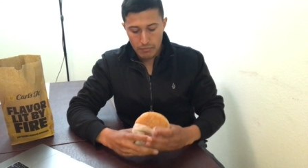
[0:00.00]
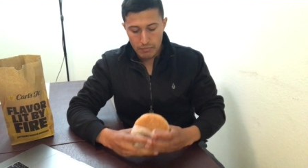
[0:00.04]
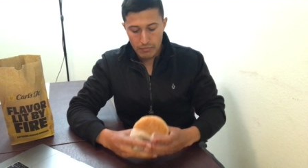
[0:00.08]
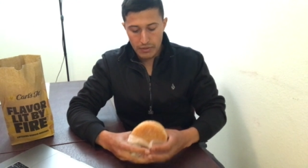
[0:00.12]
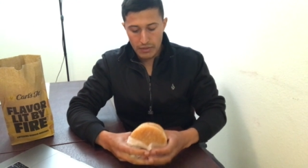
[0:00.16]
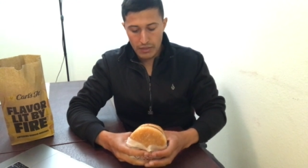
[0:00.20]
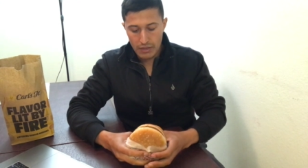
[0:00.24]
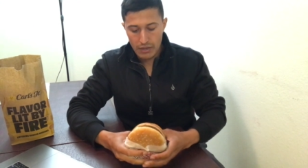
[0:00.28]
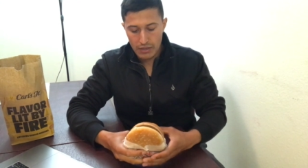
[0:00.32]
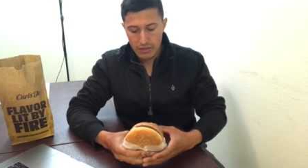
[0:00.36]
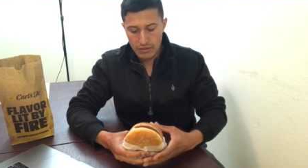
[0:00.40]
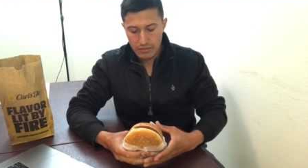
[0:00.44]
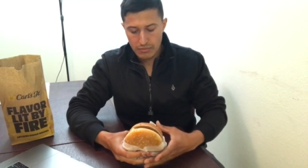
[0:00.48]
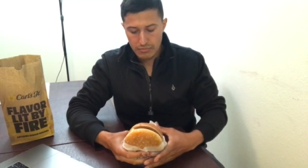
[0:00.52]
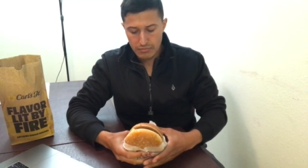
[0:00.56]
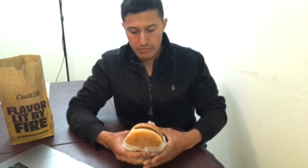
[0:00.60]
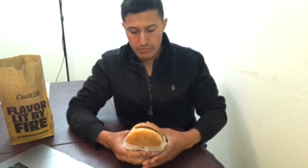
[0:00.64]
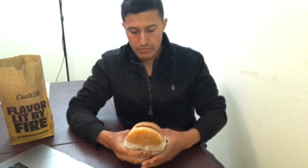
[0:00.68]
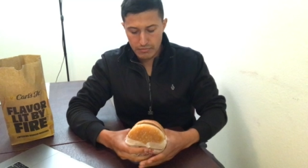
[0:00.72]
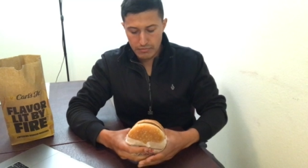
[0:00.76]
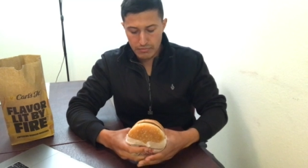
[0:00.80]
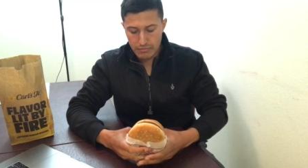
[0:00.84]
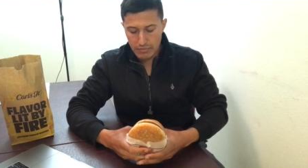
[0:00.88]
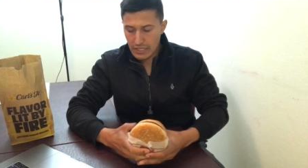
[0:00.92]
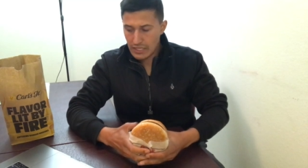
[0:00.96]
Beyond
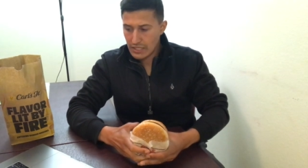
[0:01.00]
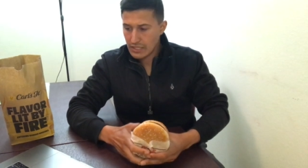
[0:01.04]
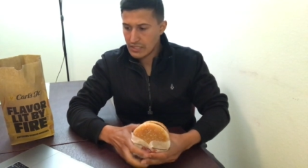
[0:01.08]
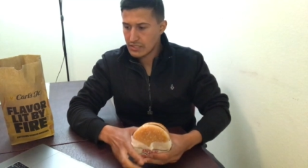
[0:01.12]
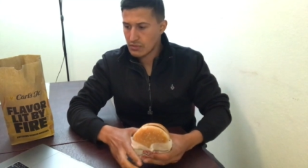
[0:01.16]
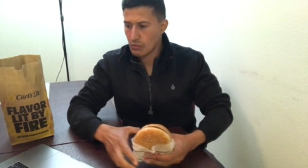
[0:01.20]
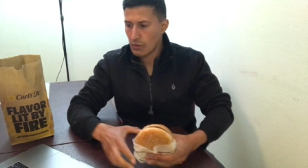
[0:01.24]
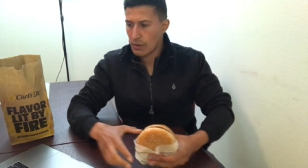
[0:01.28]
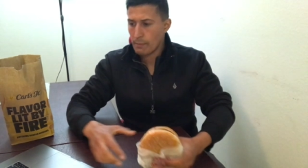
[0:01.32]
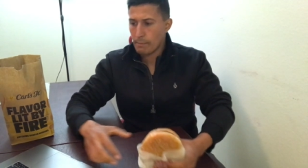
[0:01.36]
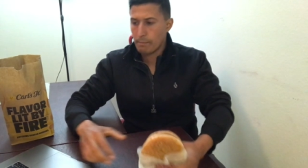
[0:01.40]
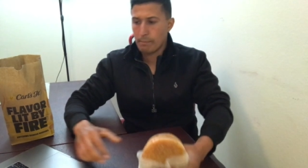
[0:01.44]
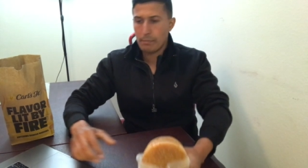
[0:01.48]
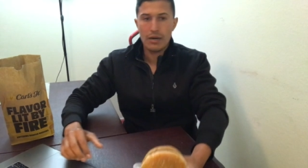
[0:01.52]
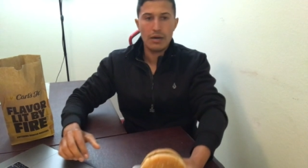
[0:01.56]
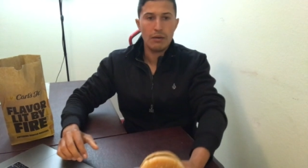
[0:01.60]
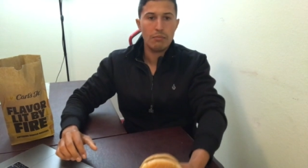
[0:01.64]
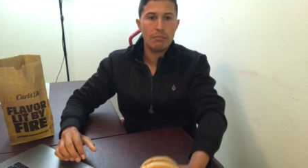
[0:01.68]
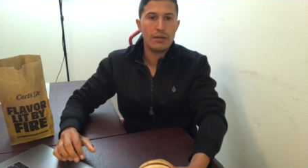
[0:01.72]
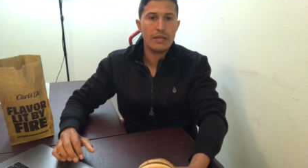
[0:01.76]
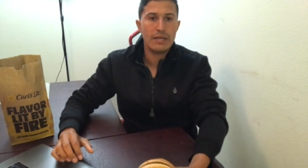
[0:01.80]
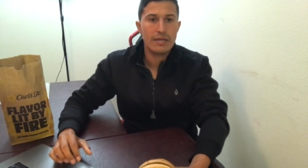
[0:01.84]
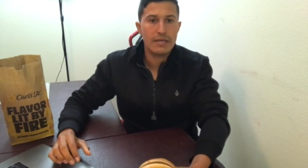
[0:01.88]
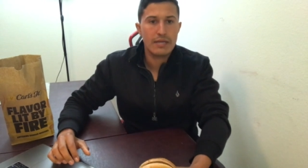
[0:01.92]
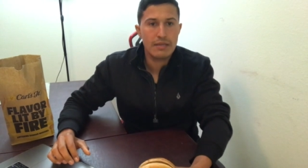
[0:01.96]
Meat went
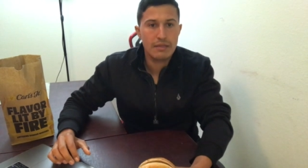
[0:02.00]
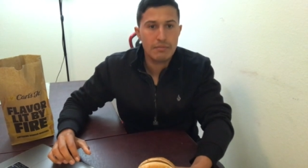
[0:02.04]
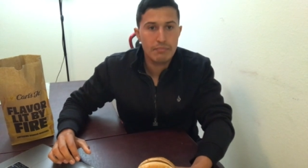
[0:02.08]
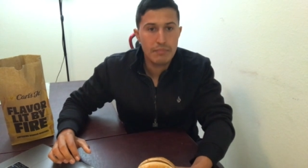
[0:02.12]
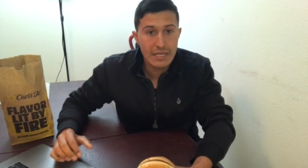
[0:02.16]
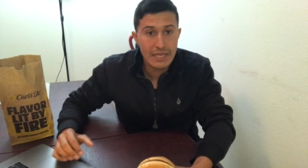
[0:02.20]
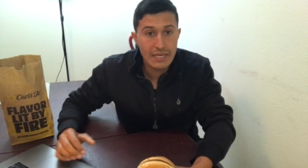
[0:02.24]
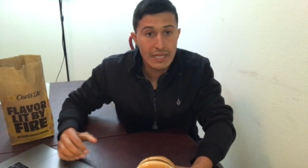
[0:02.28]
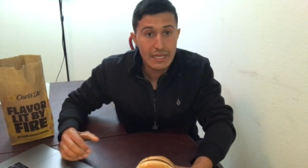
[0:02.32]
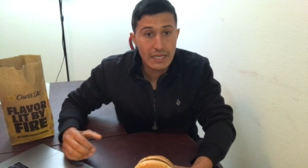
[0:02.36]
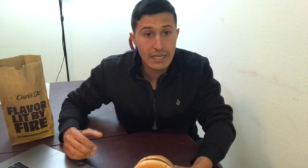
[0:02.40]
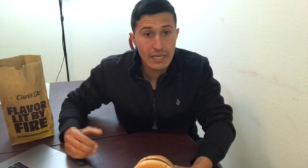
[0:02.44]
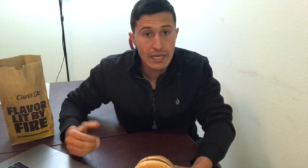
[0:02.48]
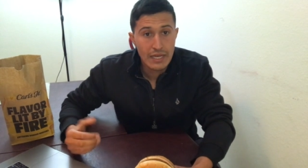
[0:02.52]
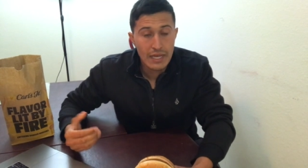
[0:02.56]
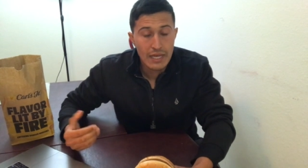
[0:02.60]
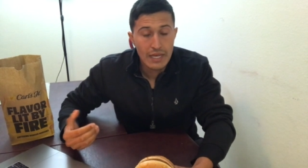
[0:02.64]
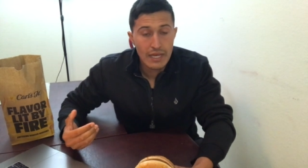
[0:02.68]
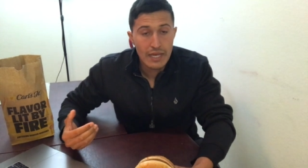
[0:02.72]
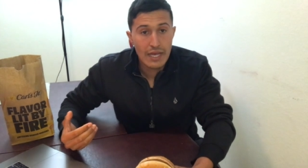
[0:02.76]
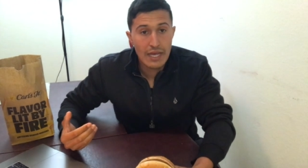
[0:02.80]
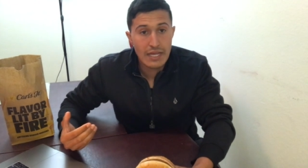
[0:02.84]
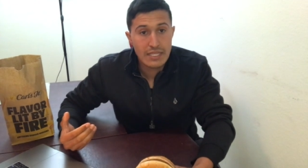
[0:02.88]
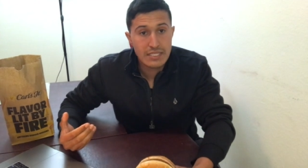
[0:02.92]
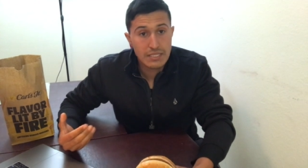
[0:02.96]
public, meaning
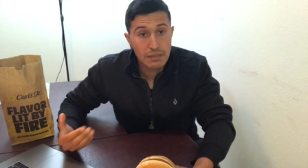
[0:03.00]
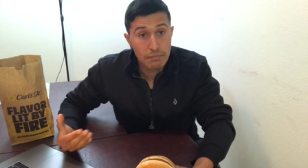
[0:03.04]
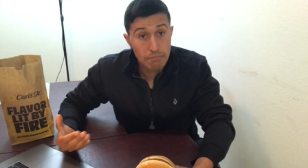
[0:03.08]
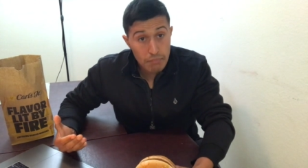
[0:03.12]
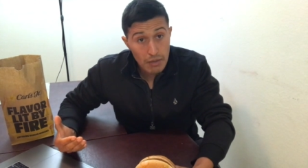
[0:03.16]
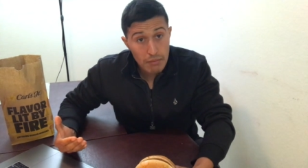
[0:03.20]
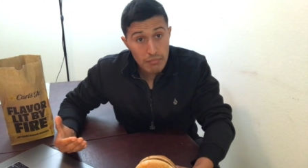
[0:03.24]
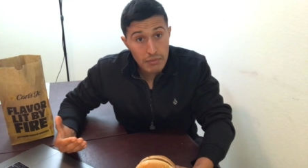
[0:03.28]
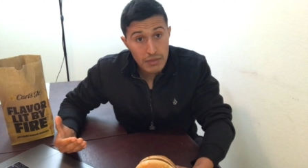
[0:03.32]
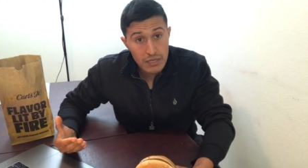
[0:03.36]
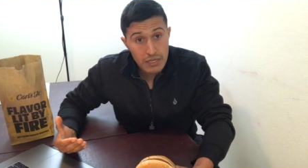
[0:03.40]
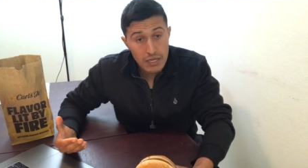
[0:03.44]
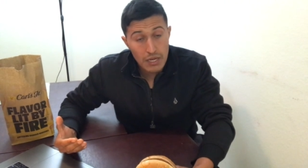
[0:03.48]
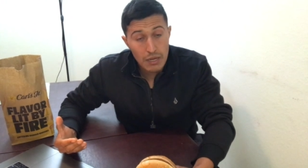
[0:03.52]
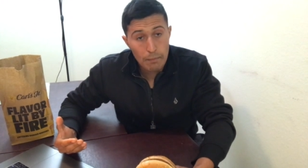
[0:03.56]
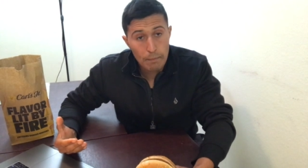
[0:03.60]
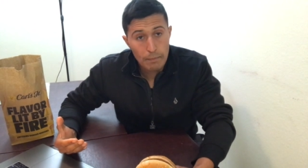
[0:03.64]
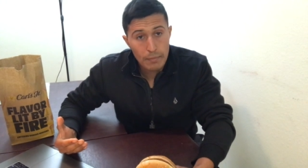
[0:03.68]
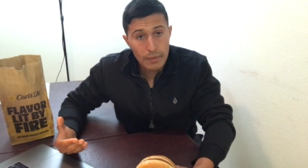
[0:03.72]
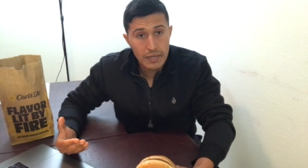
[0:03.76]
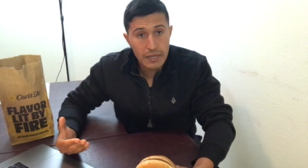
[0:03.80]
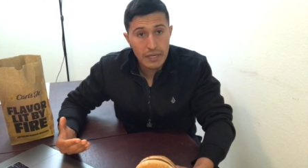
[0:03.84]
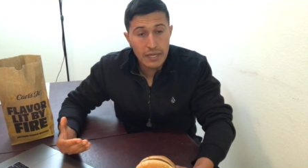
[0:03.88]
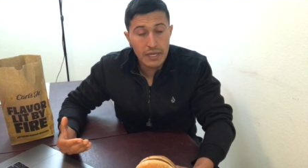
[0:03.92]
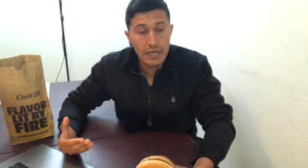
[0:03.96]
it's a public
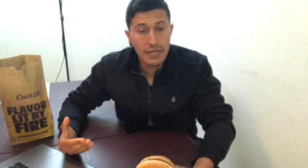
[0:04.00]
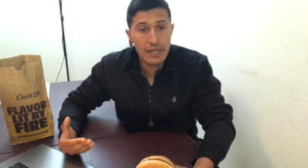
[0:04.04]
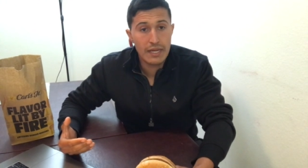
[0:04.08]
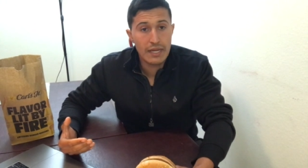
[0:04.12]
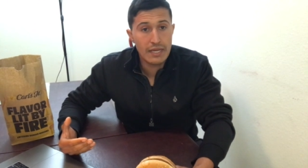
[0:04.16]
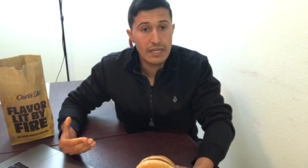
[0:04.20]
company.